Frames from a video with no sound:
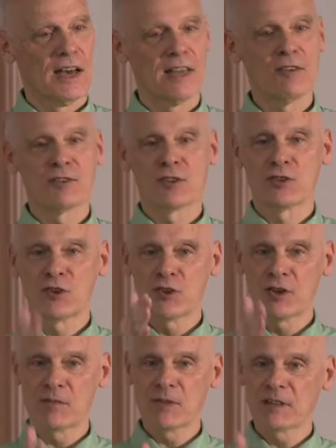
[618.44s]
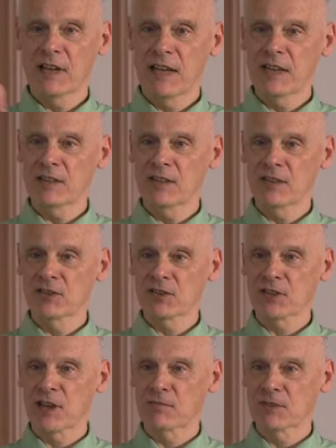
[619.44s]
He was a German atheist
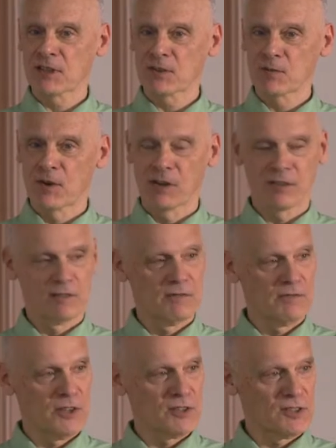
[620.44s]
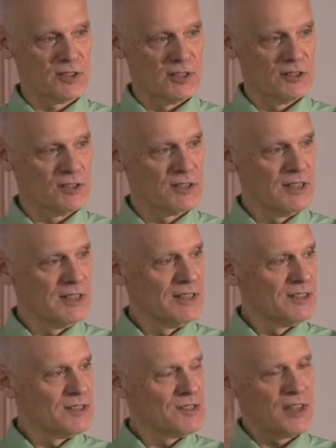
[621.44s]
skeptic quantum physicist
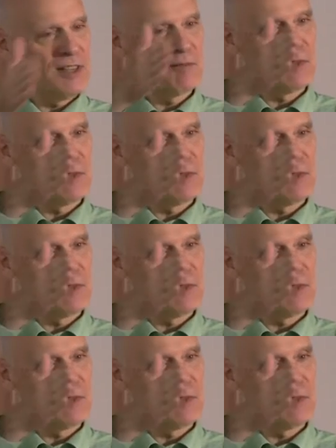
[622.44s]
sitting